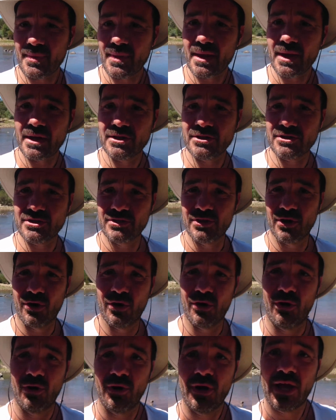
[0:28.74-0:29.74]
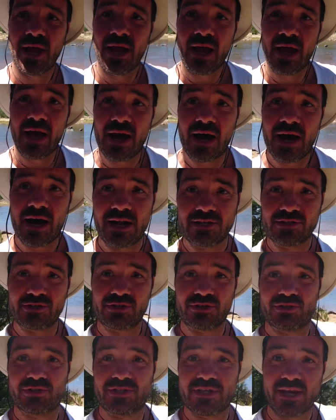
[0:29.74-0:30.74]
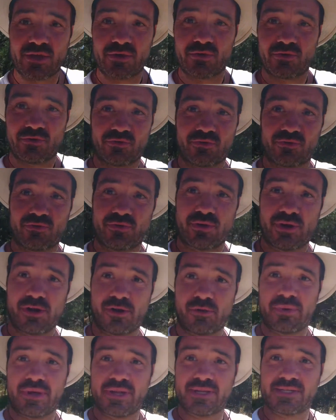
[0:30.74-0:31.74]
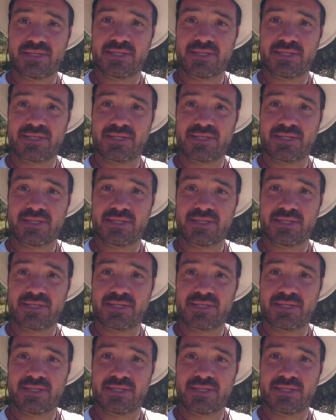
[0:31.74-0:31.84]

So I'll just take you through a little bit